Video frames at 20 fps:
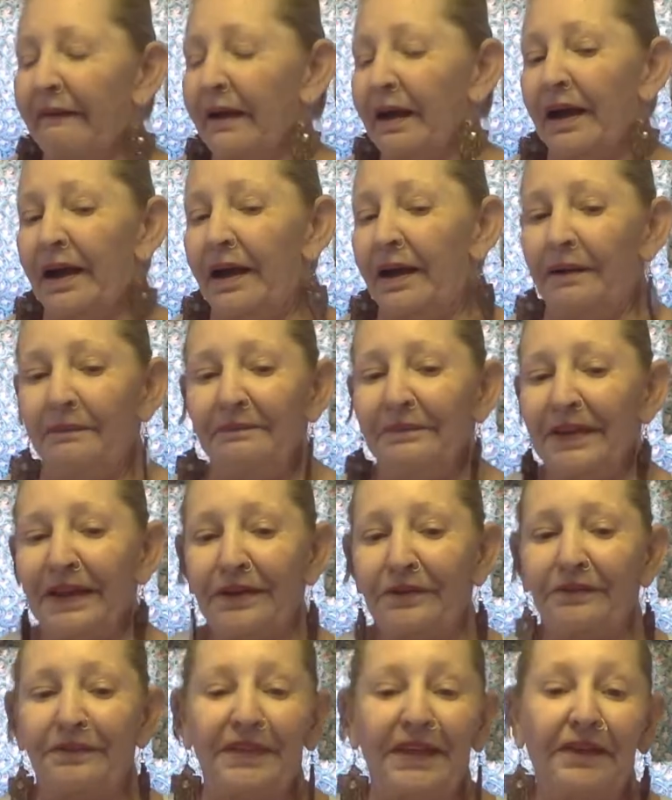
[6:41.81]
uh,
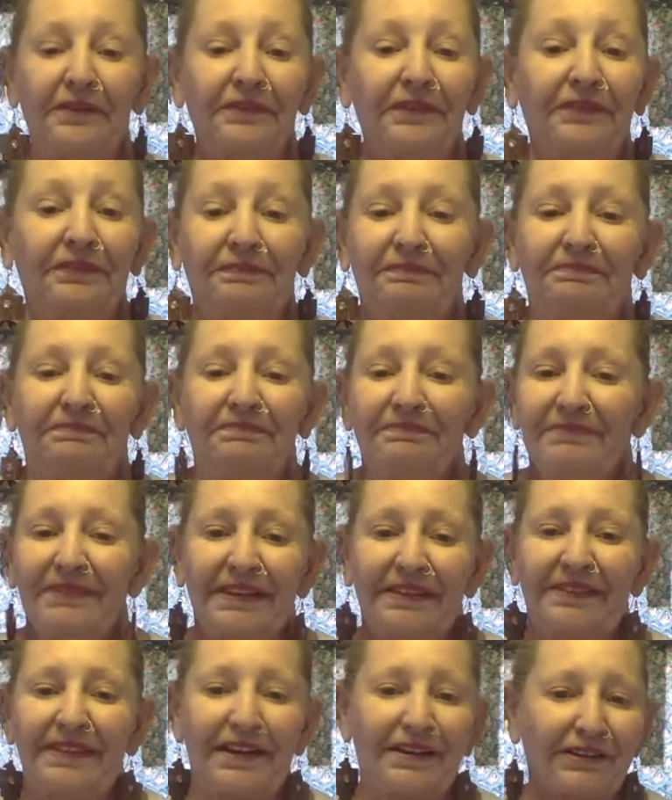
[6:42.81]
they're they're
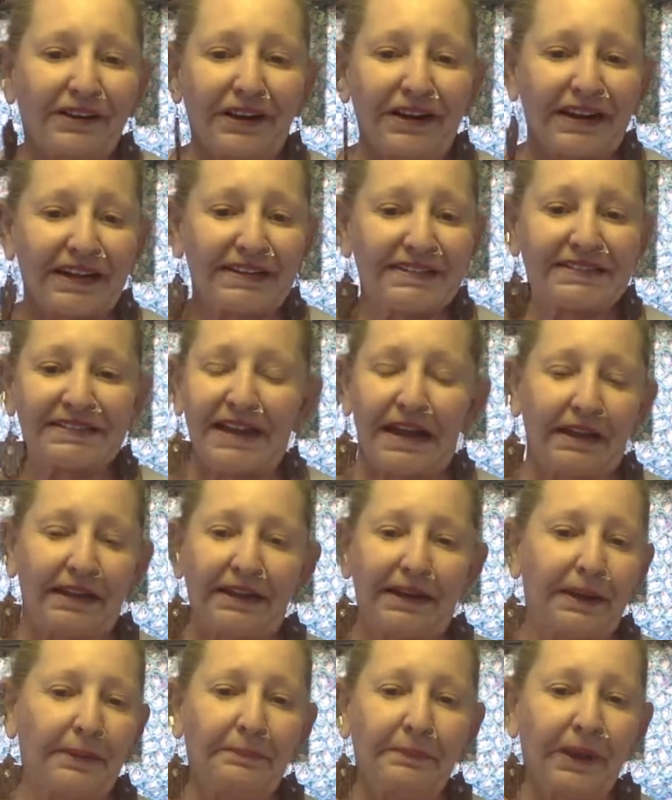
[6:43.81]
they're going to tell
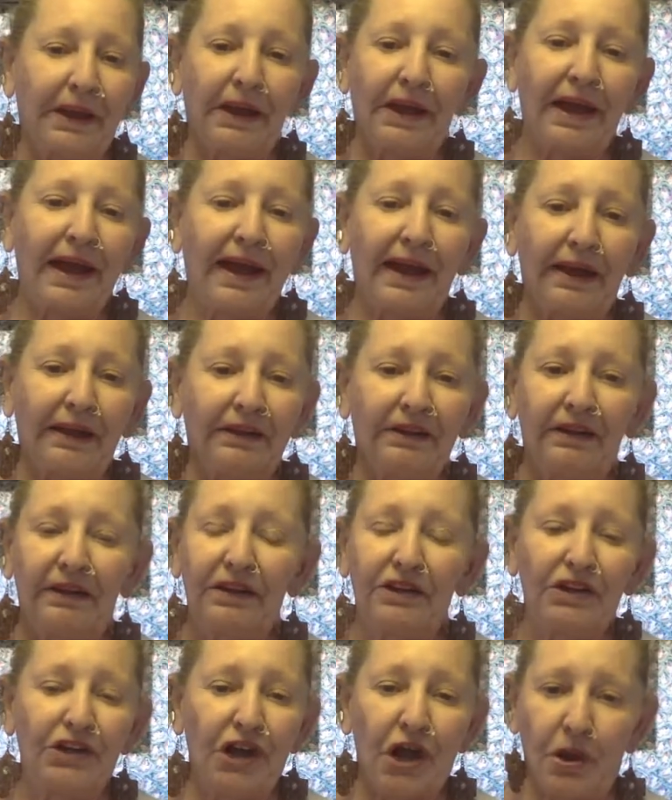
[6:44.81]
him, uh,
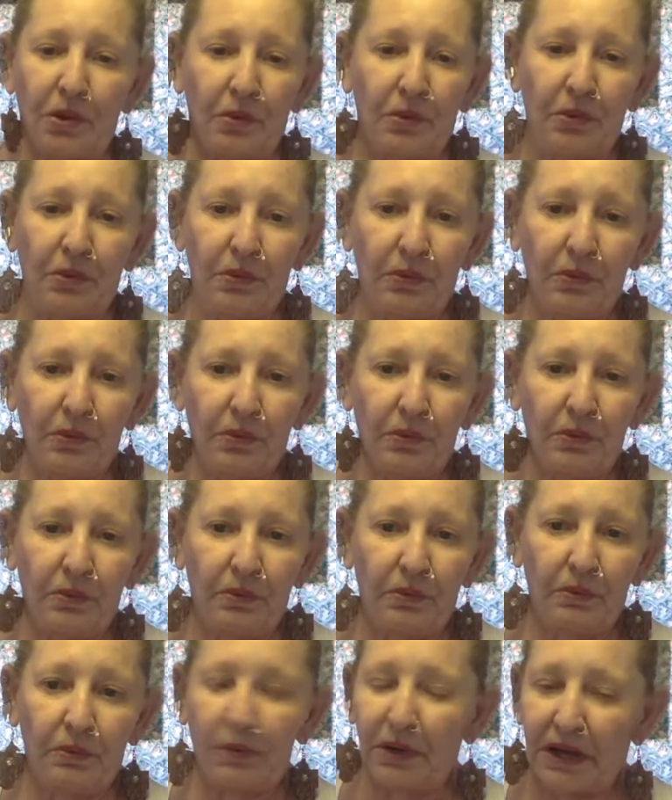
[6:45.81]
no,
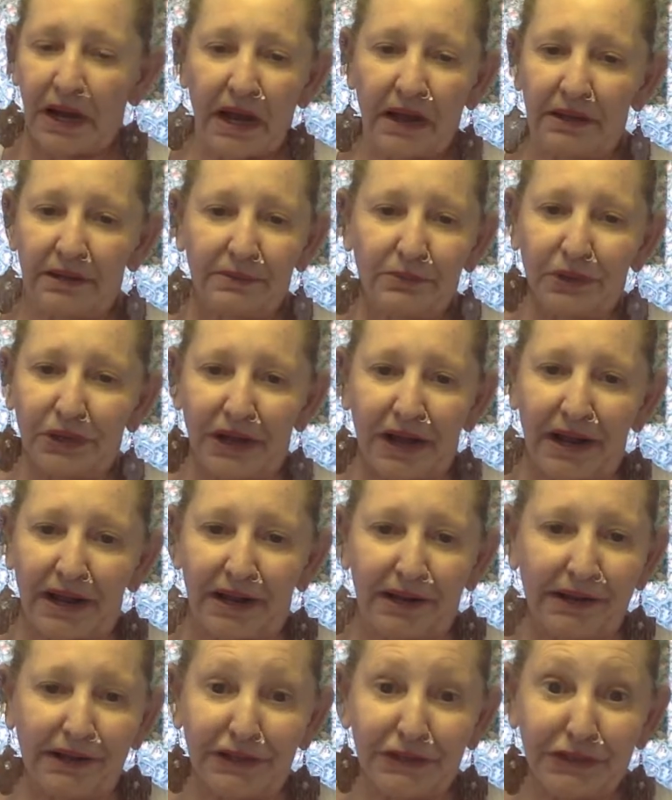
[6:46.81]
we're not we're not
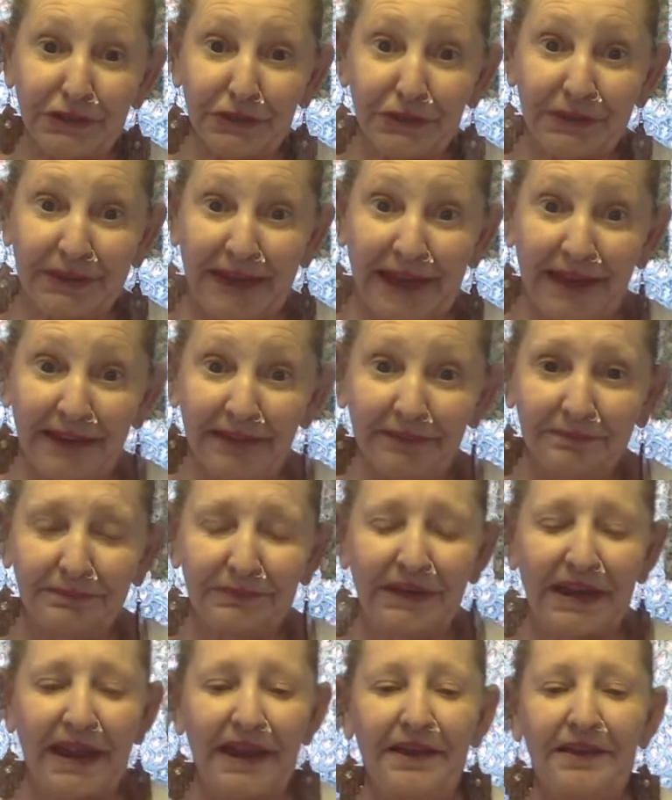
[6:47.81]
going to do that.
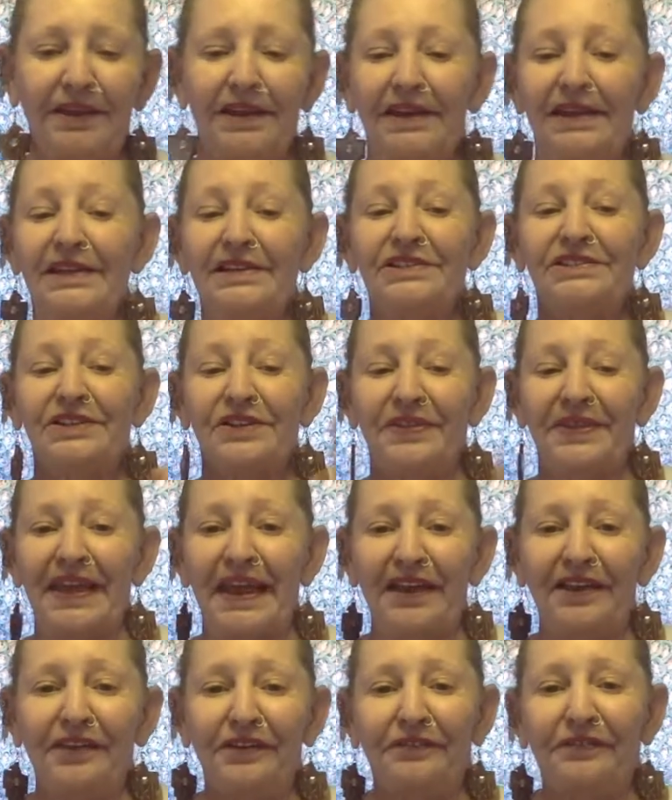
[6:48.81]
Okay, so
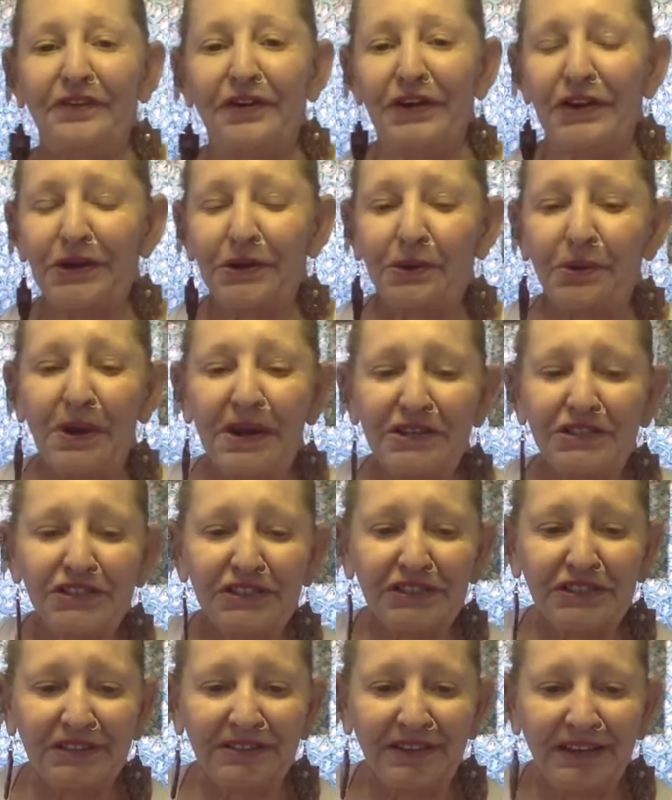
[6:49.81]
thank you for your
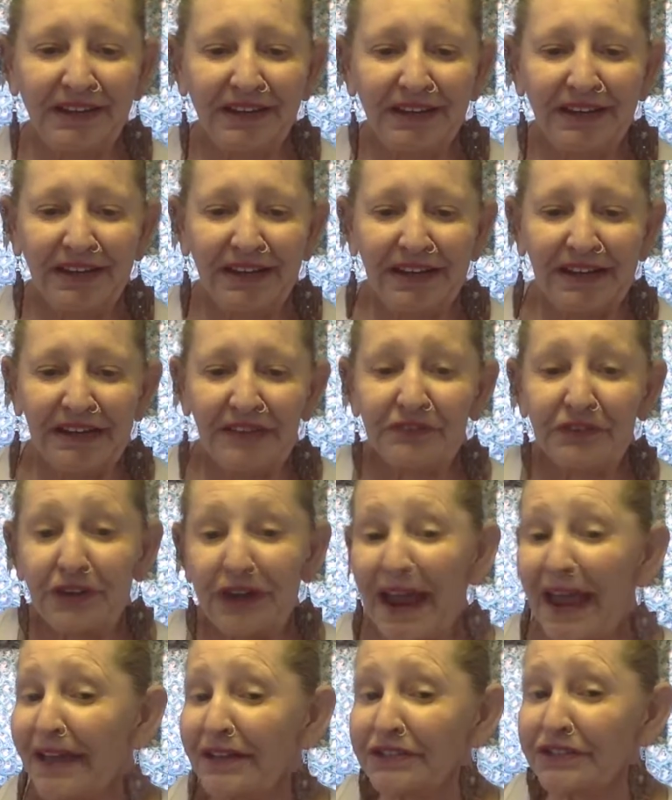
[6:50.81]
question. For
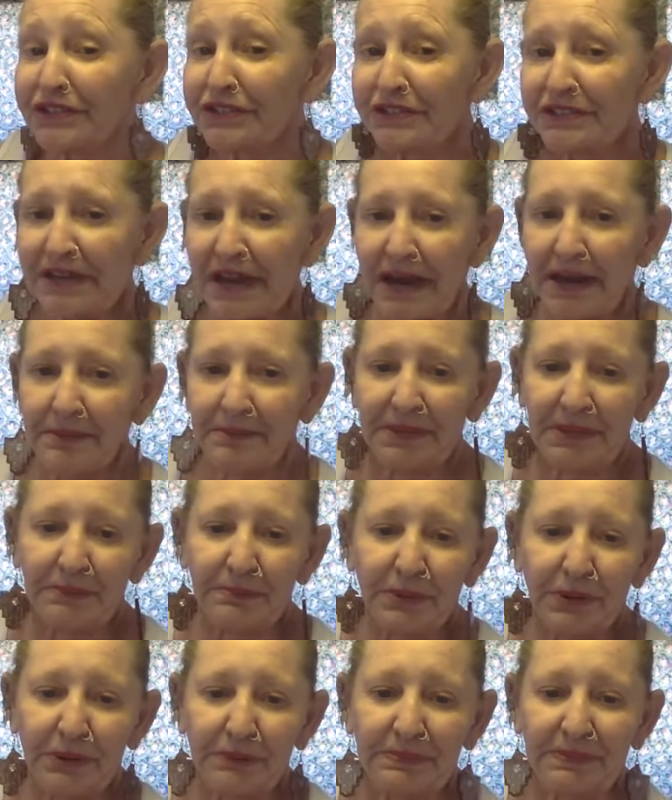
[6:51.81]
entertainment
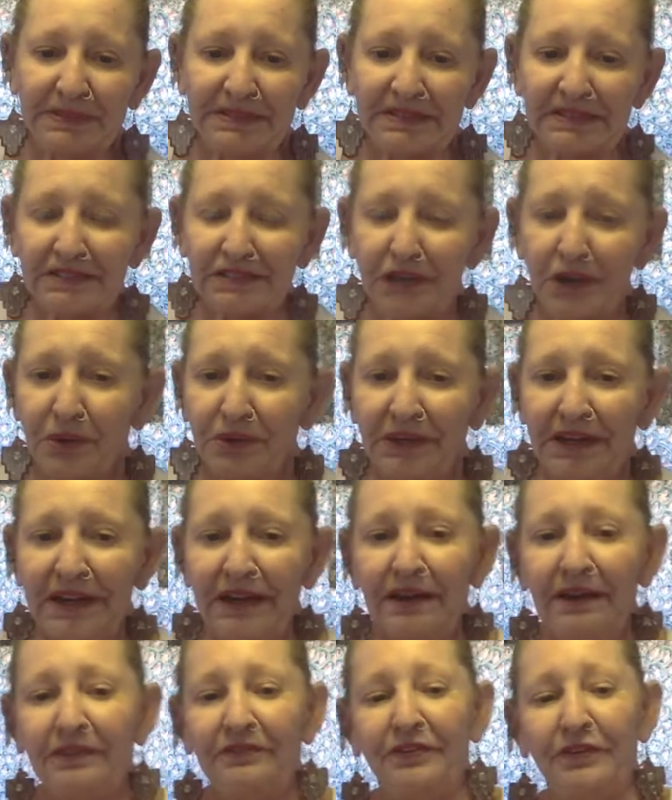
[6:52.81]
purposes
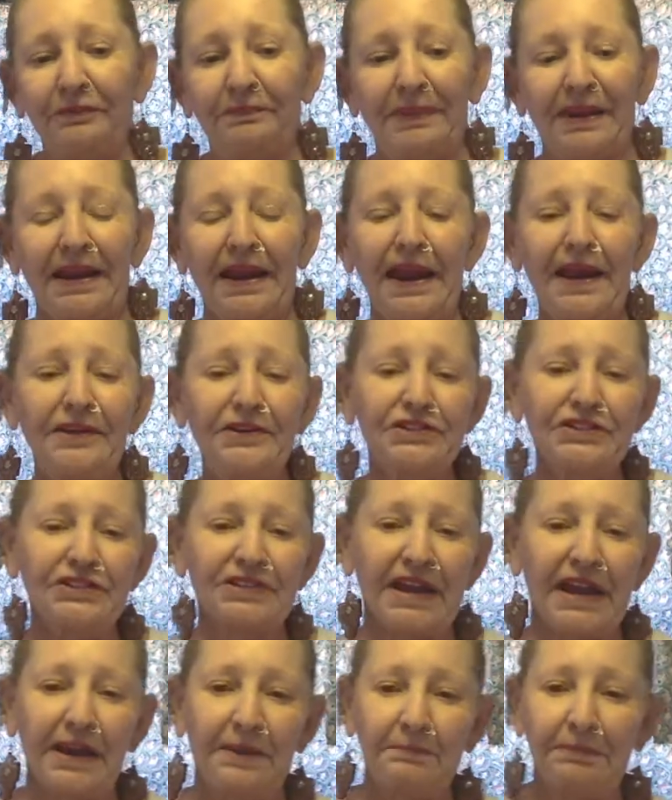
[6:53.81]
only, if you've been
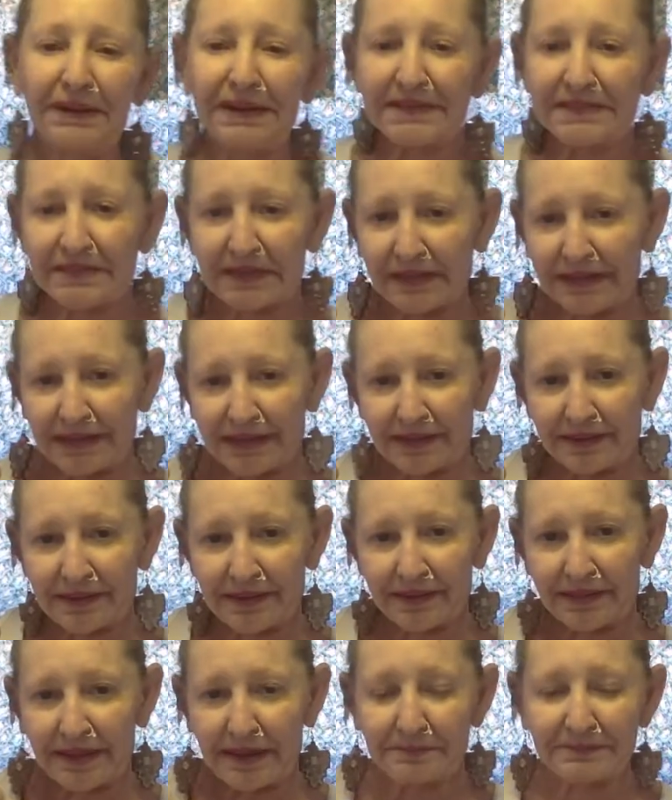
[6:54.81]
entertained, please click
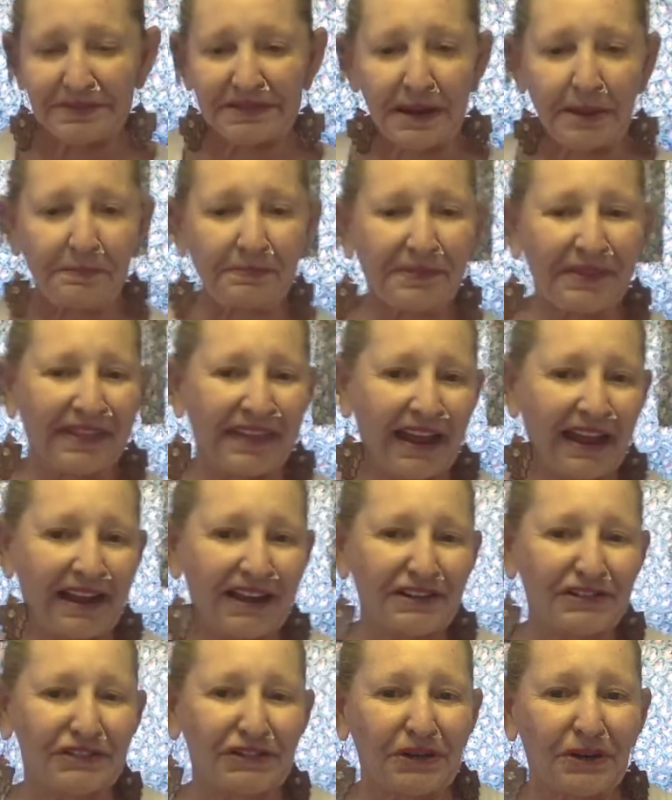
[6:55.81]
the thumbs up. Thank
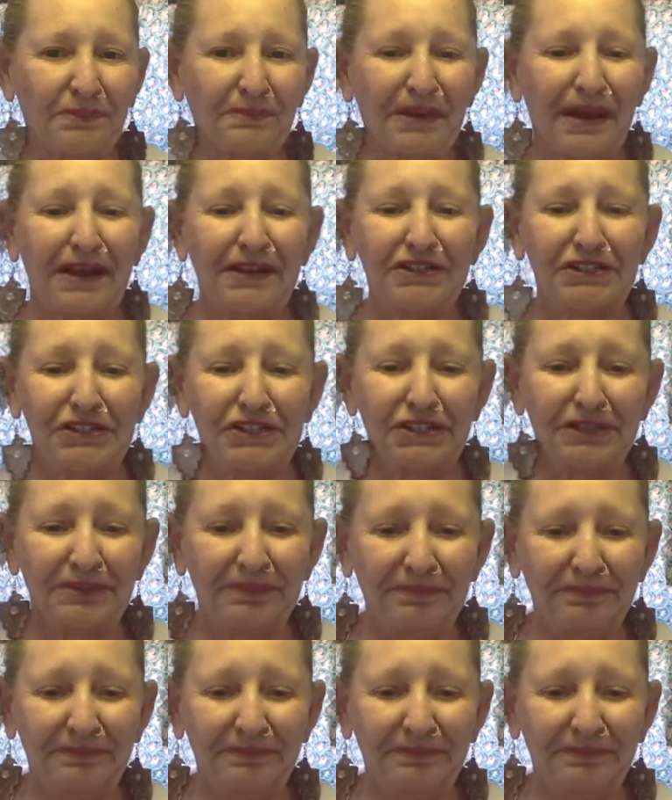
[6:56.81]
you so much.